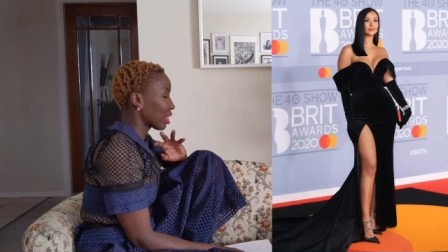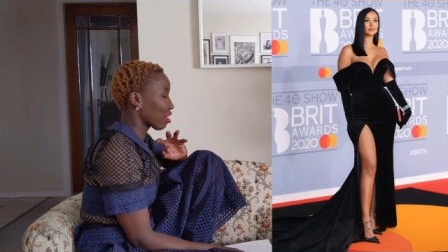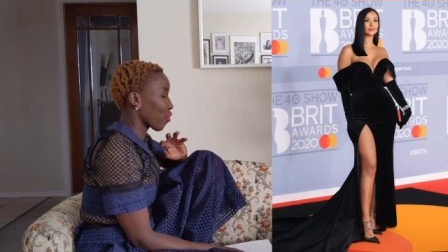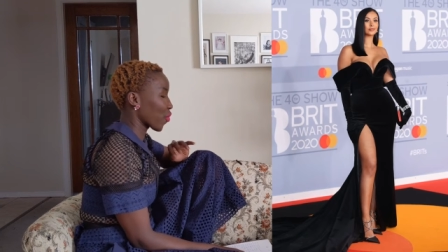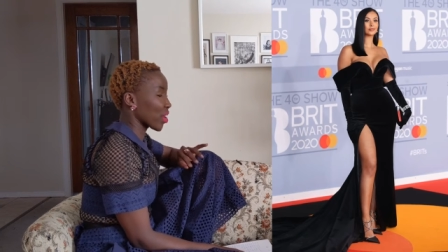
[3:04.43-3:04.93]

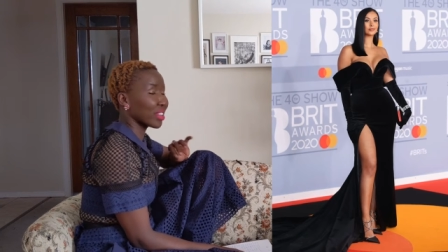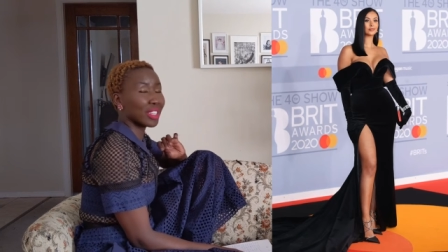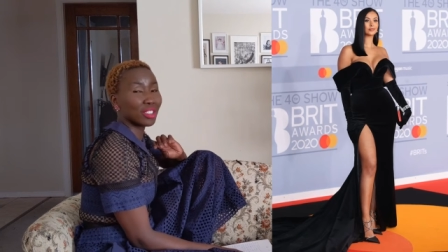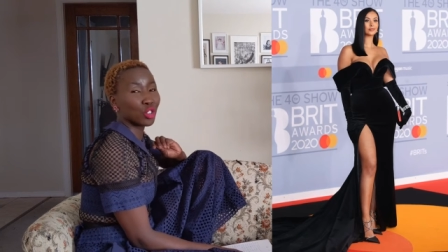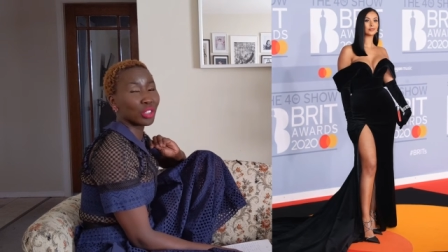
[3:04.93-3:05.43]
The
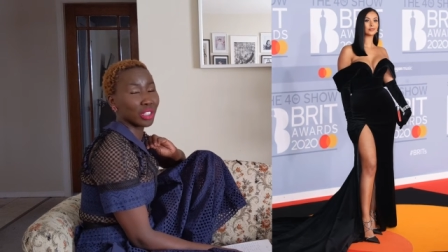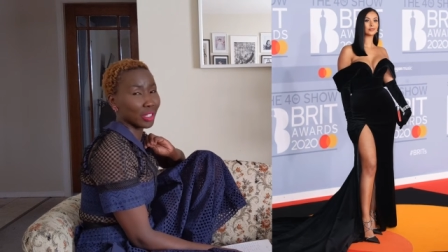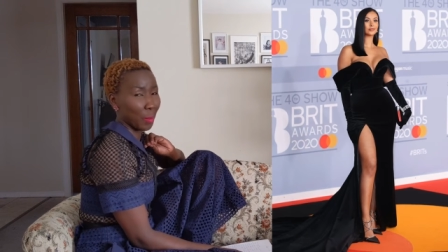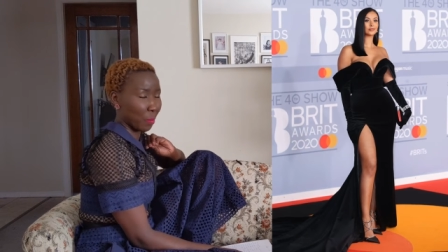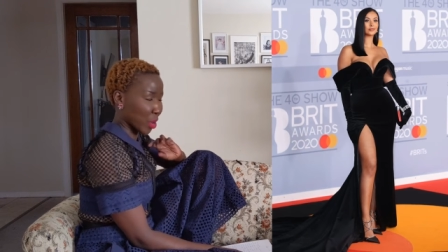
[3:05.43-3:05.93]
fit is
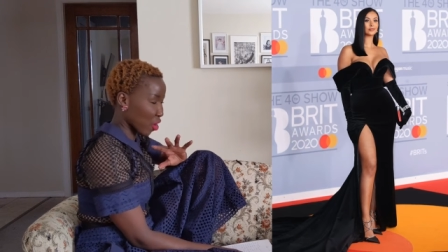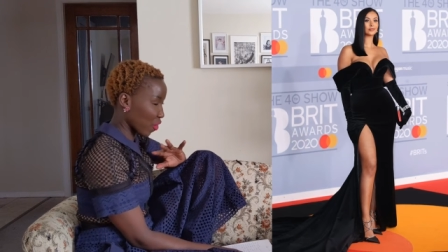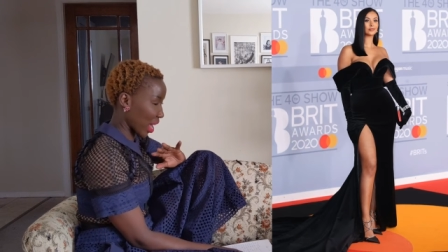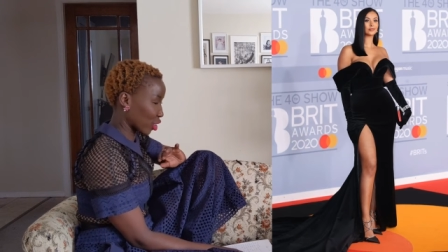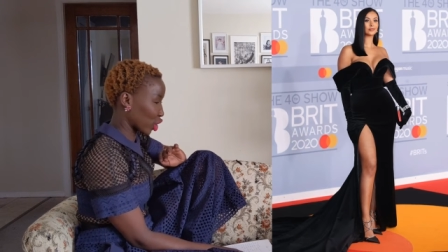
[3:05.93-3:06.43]
just
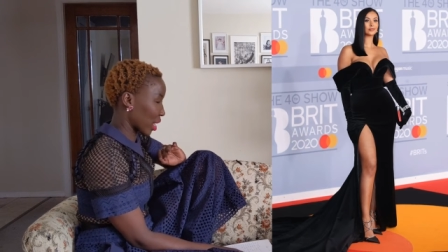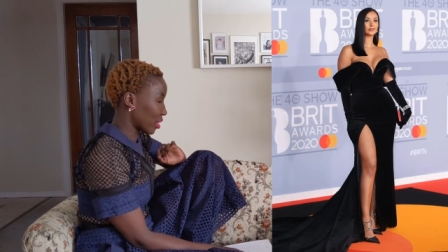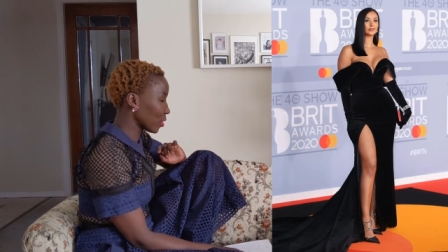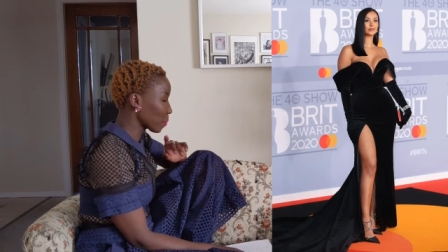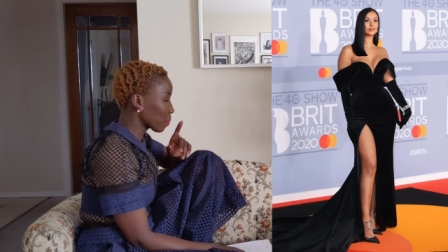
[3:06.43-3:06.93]

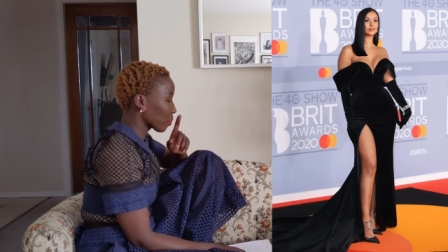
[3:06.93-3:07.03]
perfection.